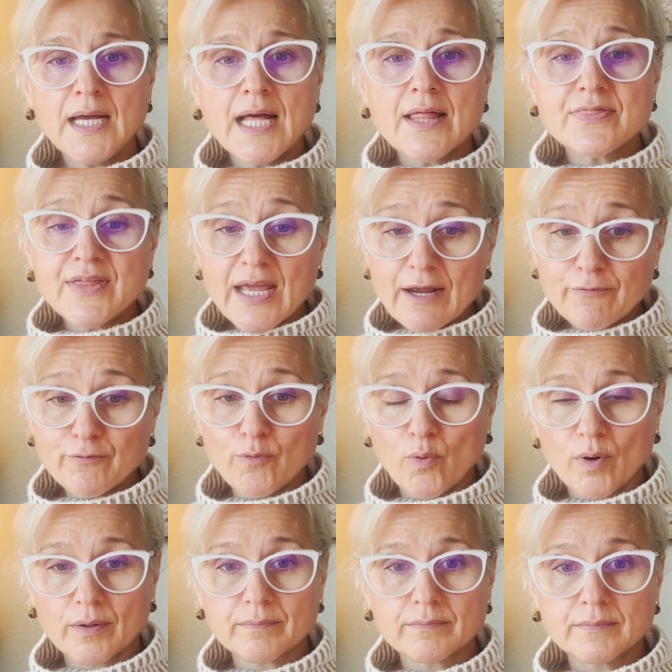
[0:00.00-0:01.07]

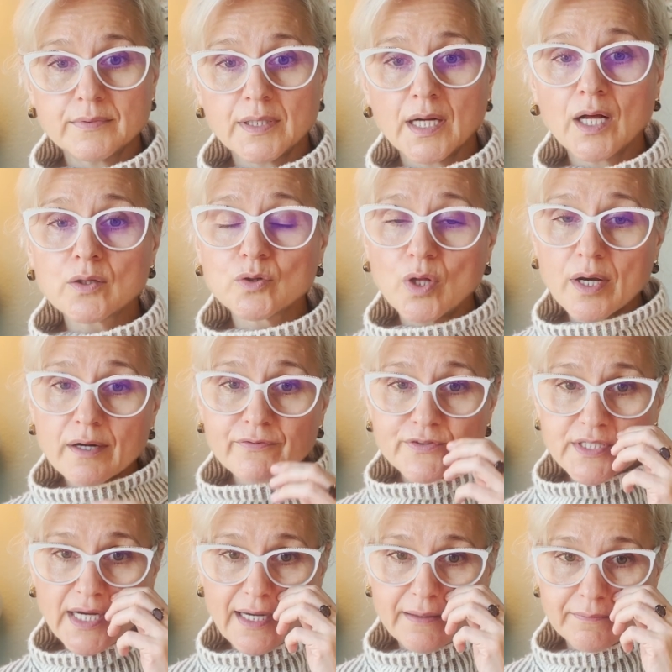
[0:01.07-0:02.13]
Therefore, a lot of
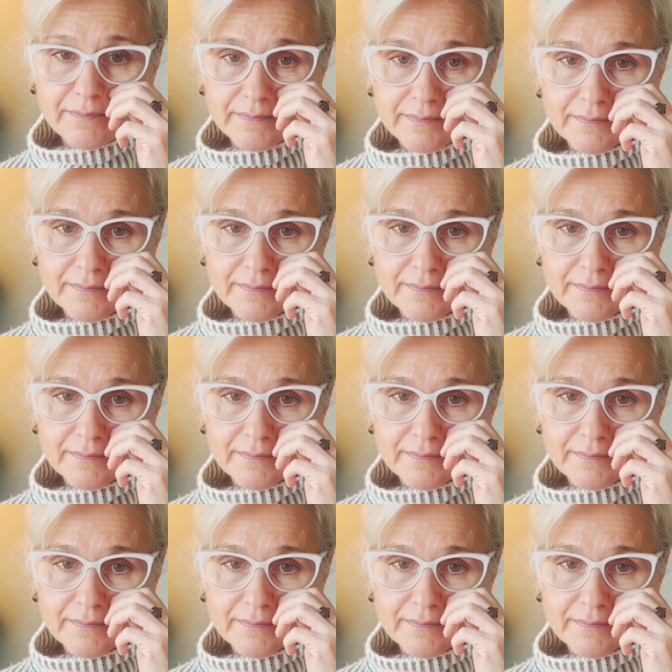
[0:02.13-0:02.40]
time,